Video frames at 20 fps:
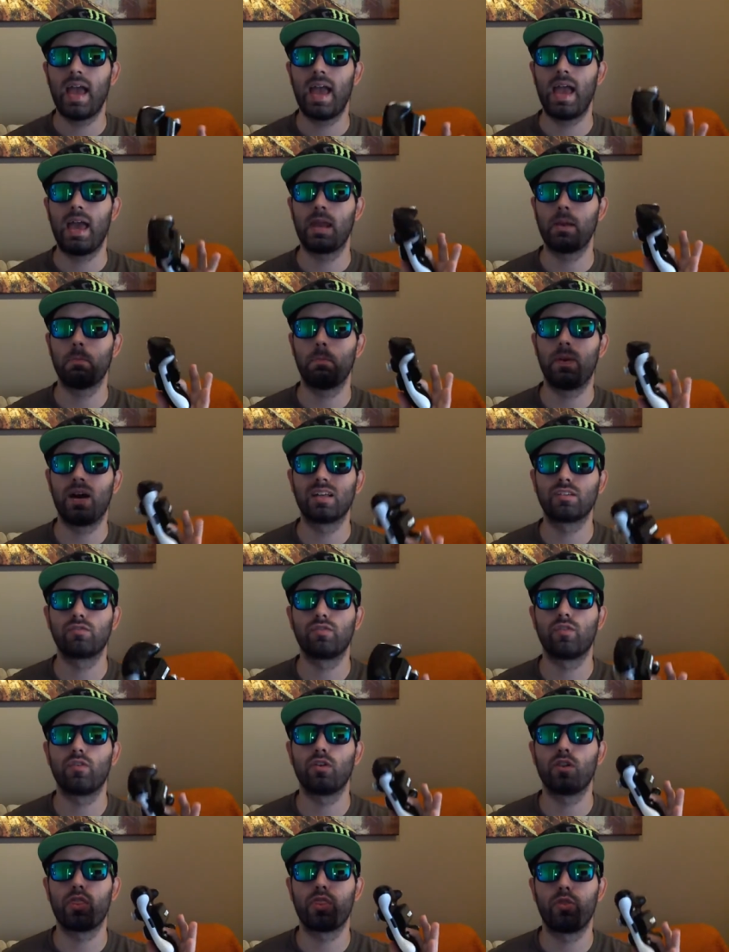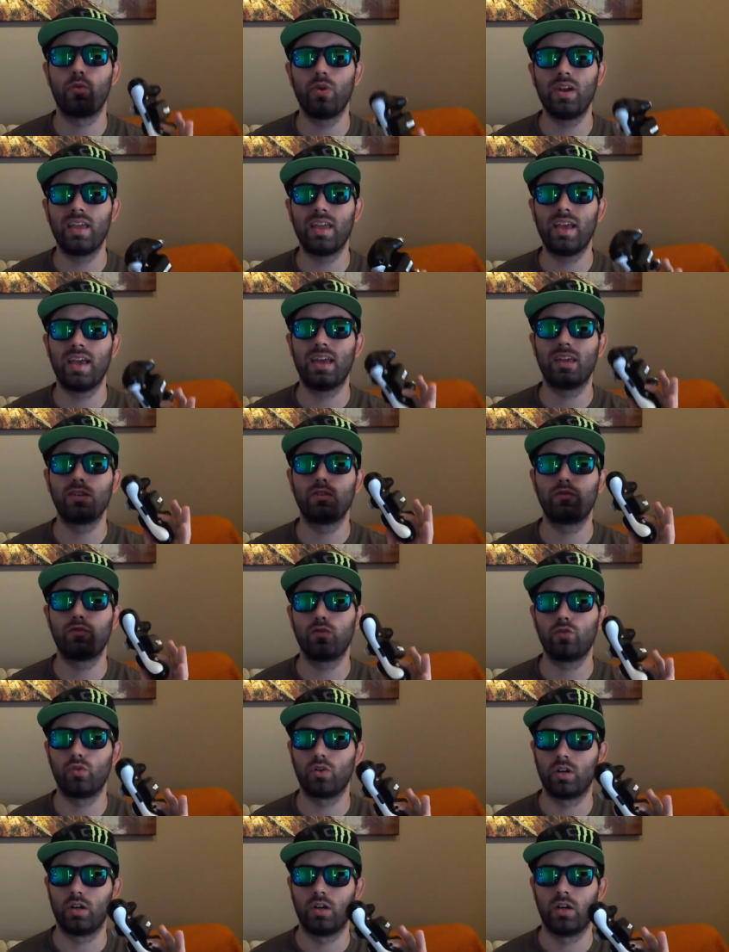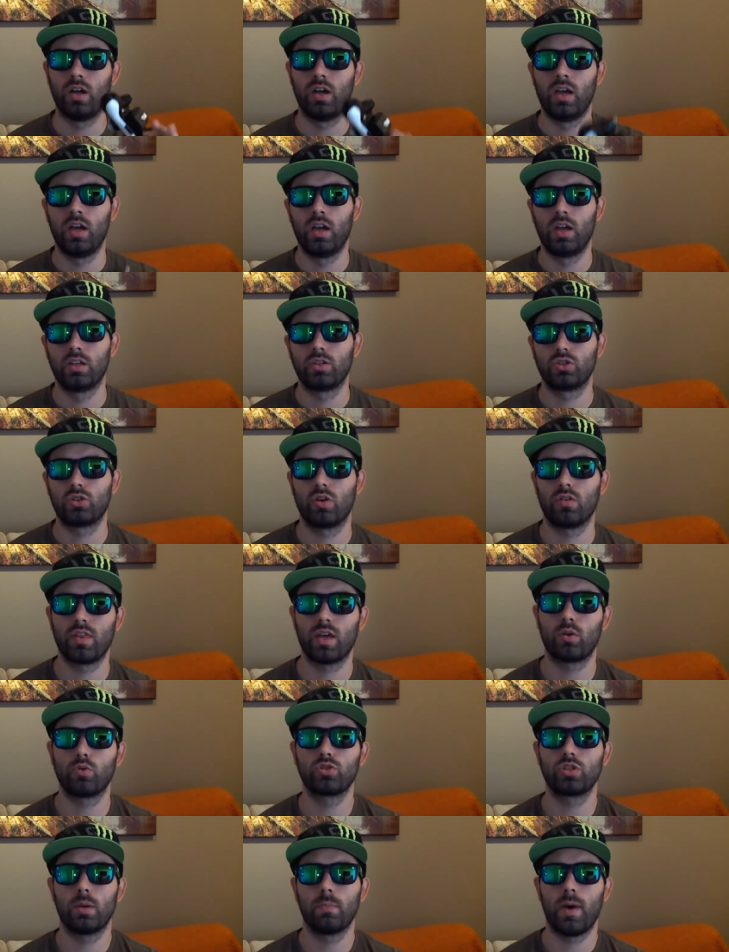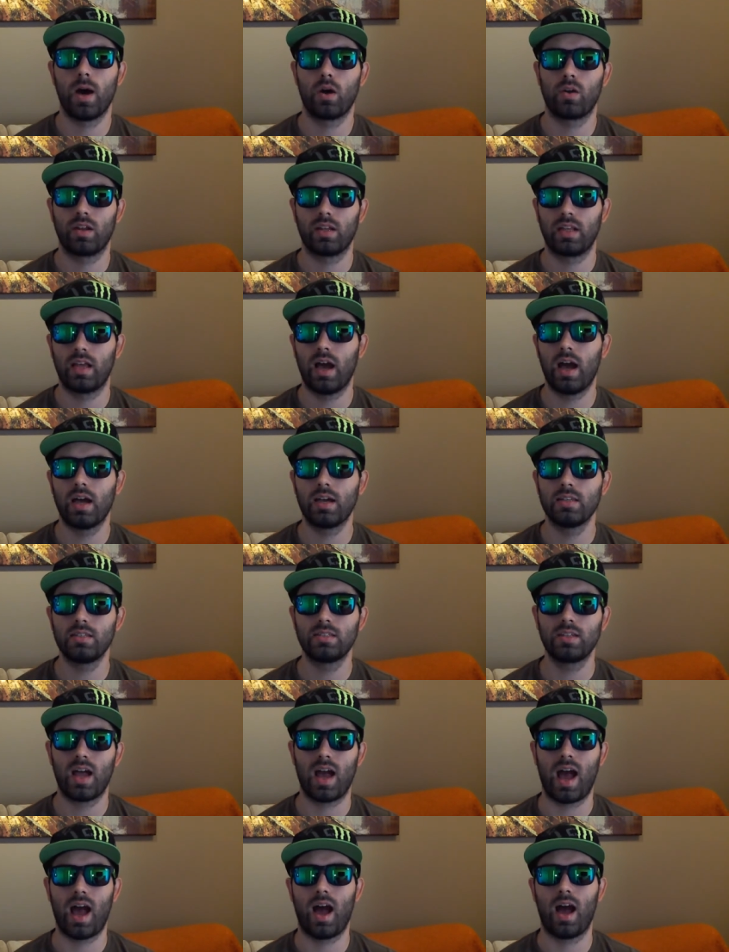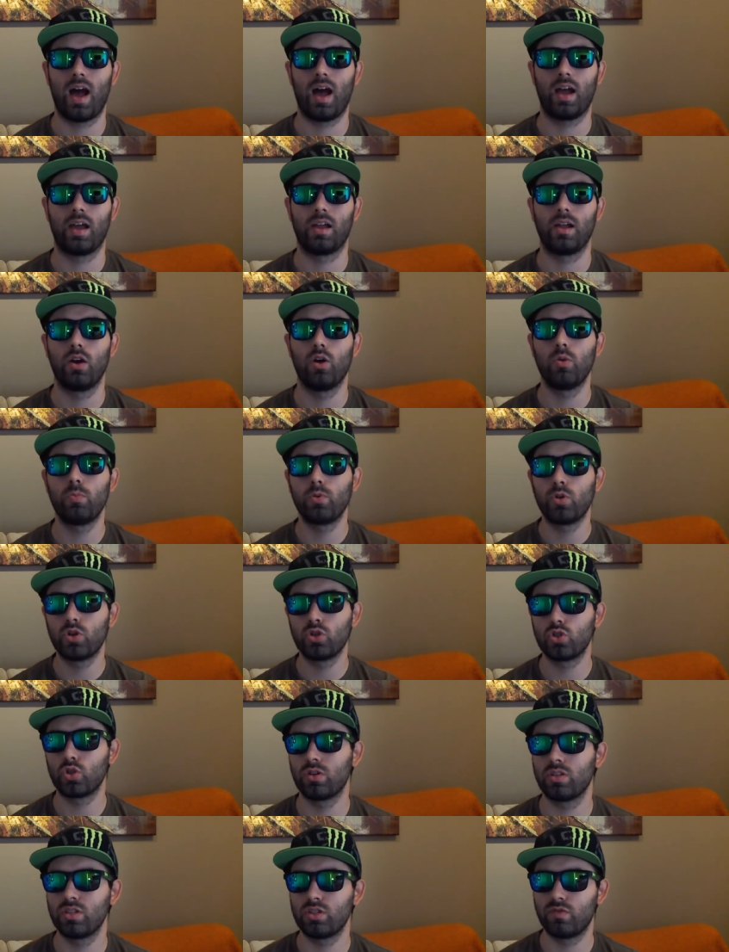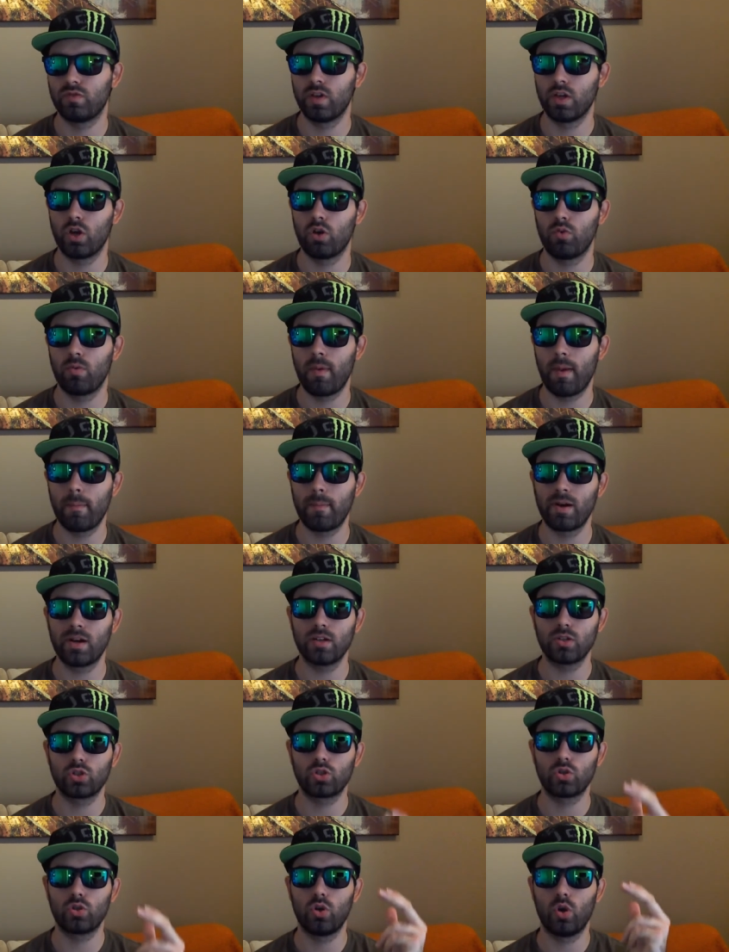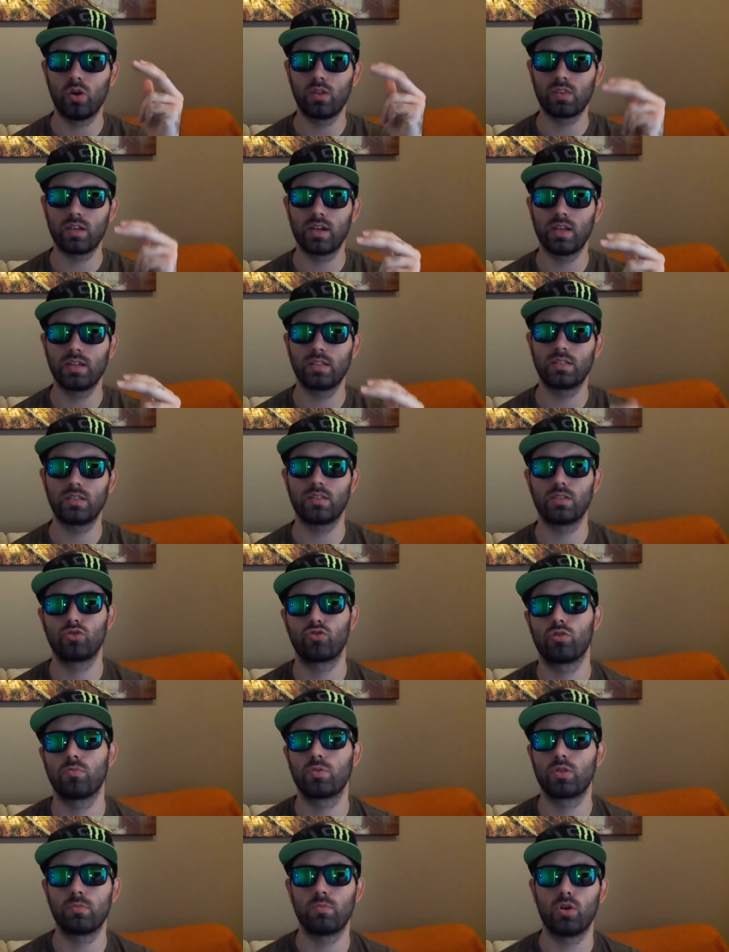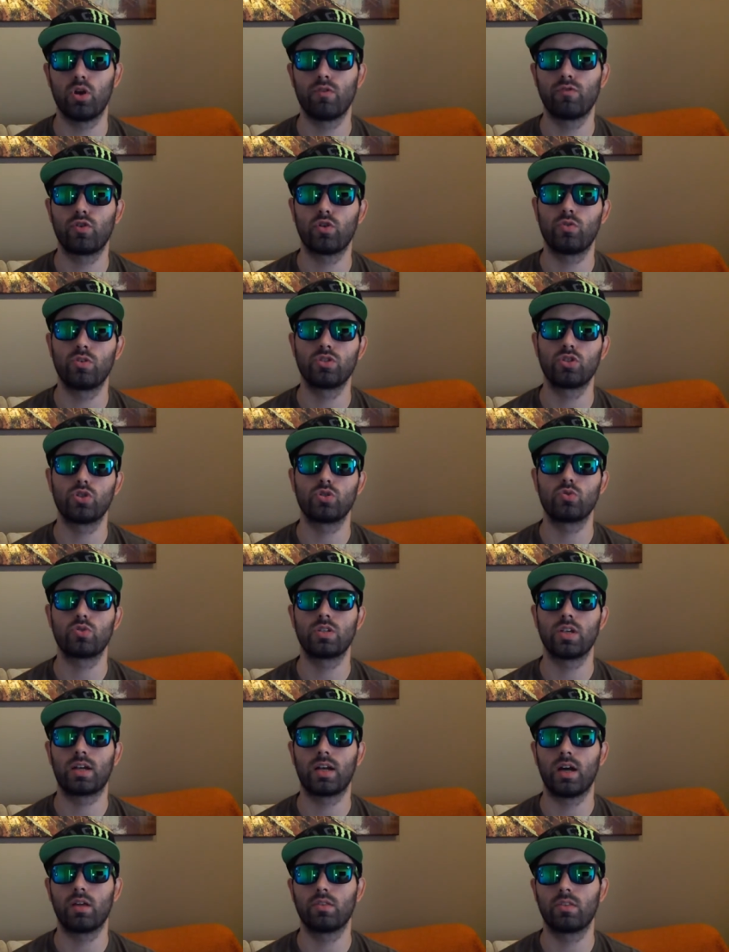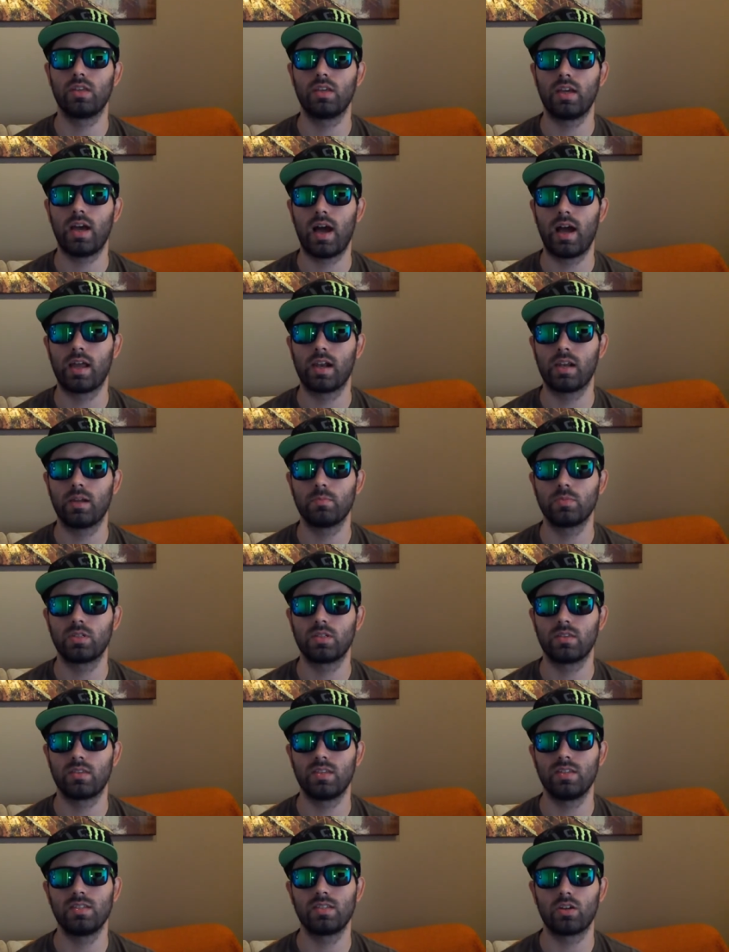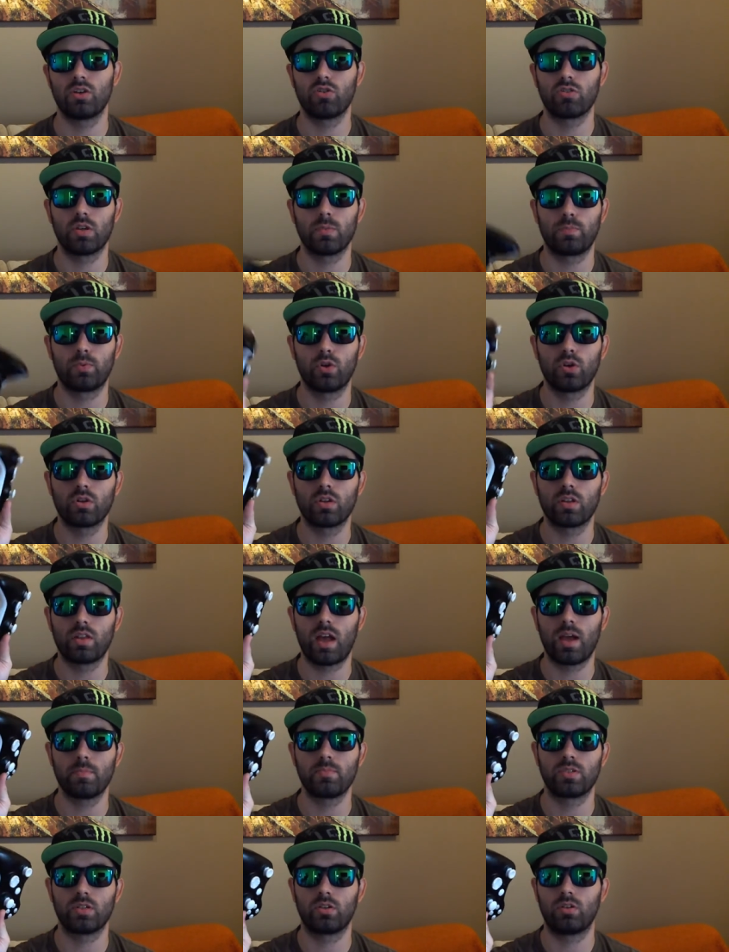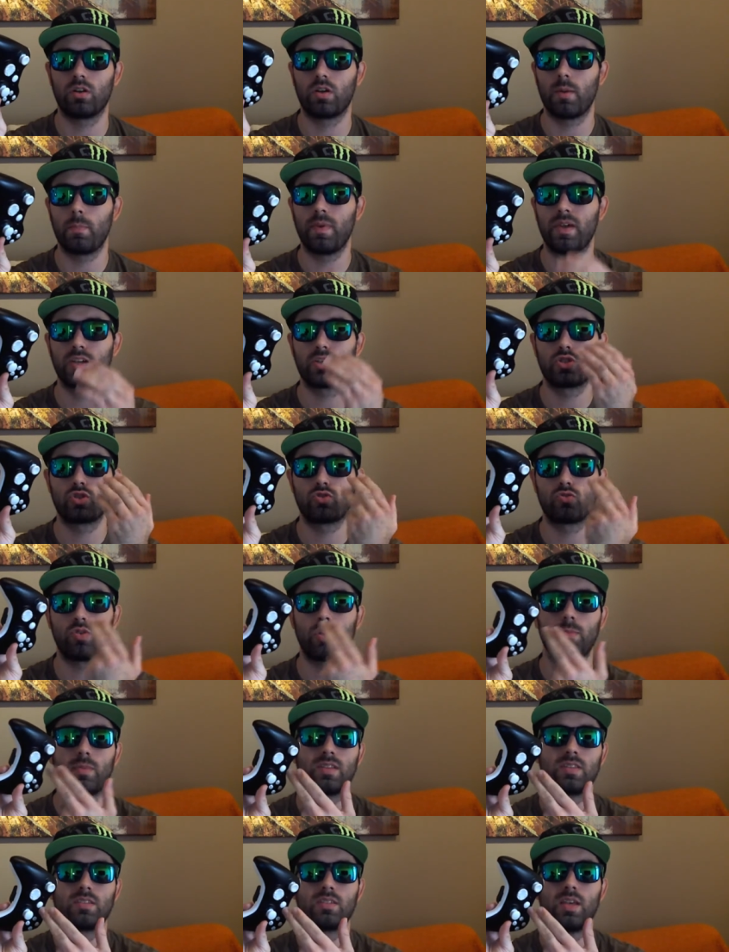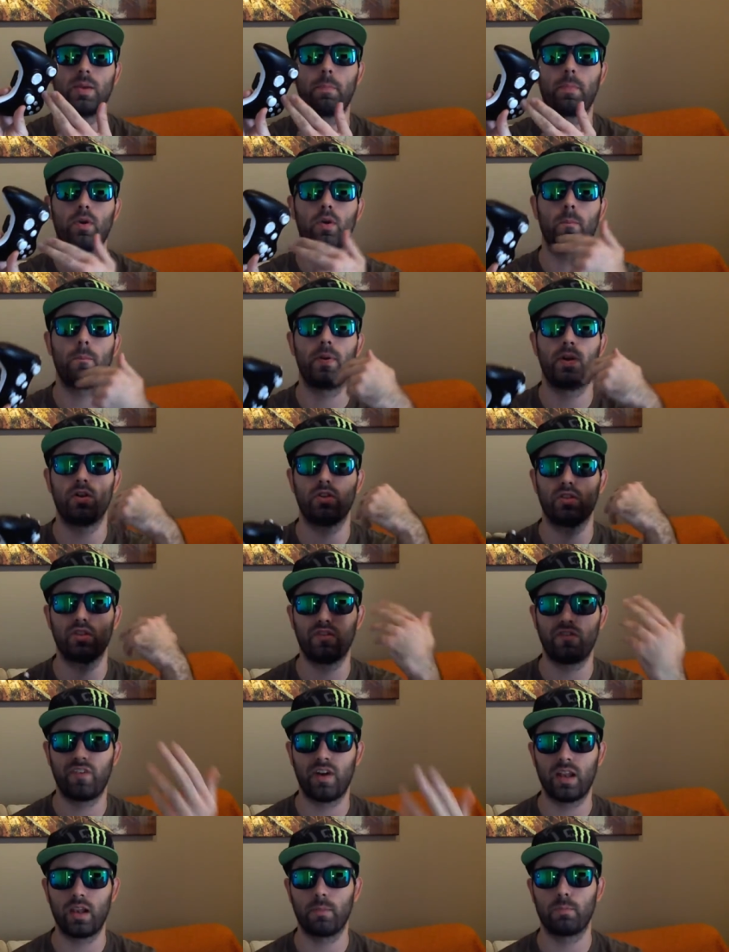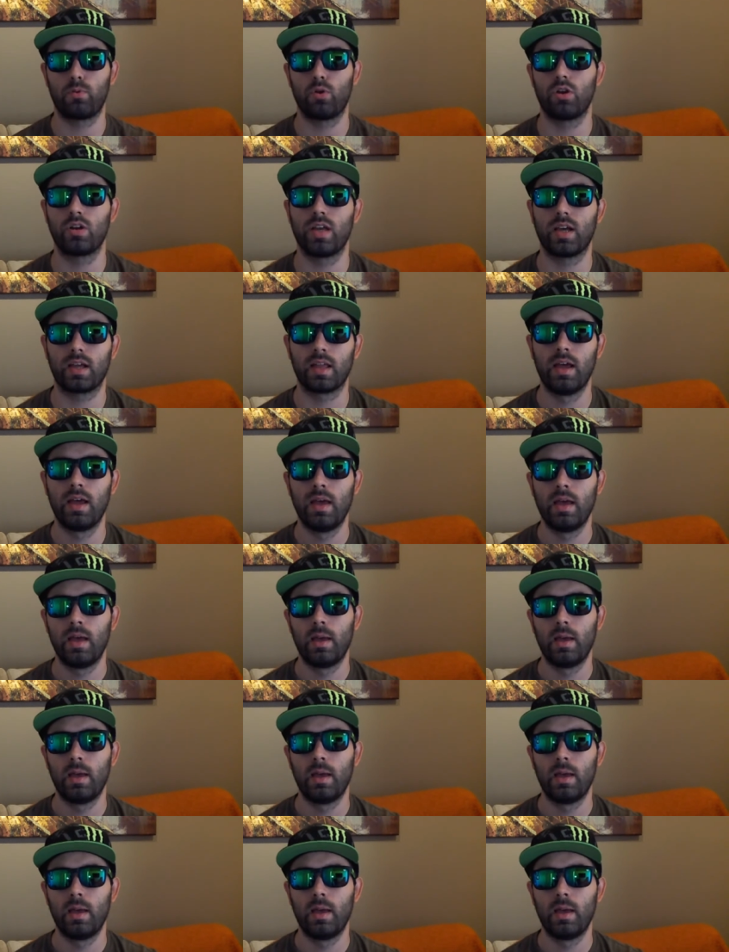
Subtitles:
and Battlefield 3 and 4. So that was about it, guys. I hope you enjoyed this video. Remember to go in the links in the description below if you're interested to check out the items. These are the prototypes. They're gonna be extremely cheap compared to the final product